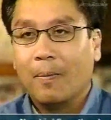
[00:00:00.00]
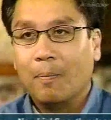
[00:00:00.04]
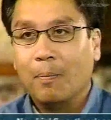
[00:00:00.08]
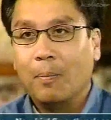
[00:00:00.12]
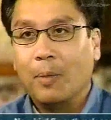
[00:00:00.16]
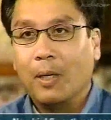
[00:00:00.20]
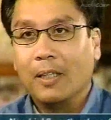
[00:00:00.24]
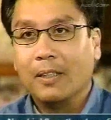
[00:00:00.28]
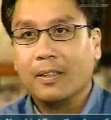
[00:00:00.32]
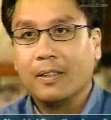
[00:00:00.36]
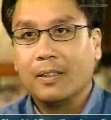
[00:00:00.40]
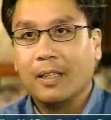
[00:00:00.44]

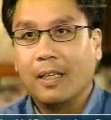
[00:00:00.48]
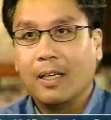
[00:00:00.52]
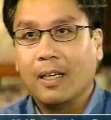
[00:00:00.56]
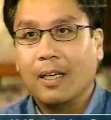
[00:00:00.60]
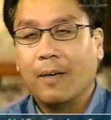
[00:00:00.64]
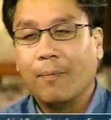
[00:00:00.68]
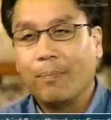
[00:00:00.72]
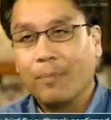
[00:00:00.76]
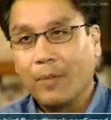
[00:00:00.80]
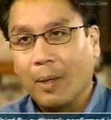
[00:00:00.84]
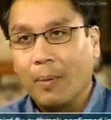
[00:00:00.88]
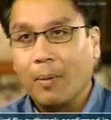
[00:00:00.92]
But
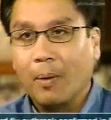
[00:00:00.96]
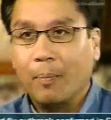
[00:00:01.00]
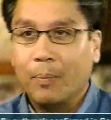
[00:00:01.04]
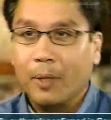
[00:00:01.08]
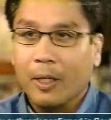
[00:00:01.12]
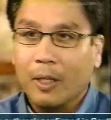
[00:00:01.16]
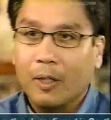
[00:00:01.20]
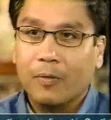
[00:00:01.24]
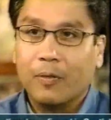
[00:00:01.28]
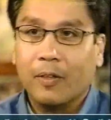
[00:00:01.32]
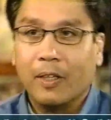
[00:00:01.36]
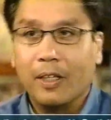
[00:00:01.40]

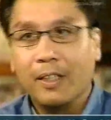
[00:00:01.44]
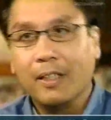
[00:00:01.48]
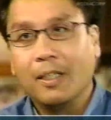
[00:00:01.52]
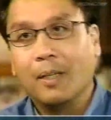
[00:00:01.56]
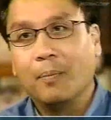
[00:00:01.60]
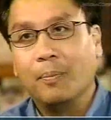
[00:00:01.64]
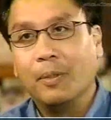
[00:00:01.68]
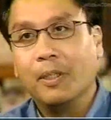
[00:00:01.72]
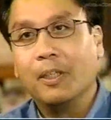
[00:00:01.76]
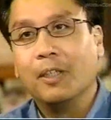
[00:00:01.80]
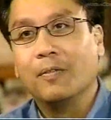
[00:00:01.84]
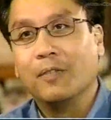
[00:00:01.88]

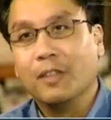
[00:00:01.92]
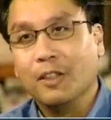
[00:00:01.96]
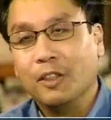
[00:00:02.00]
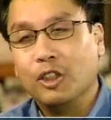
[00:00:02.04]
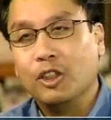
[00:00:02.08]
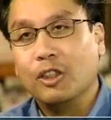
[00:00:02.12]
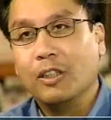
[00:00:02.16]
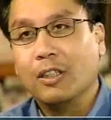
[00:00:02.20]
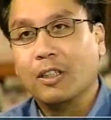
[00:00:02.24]
a bit of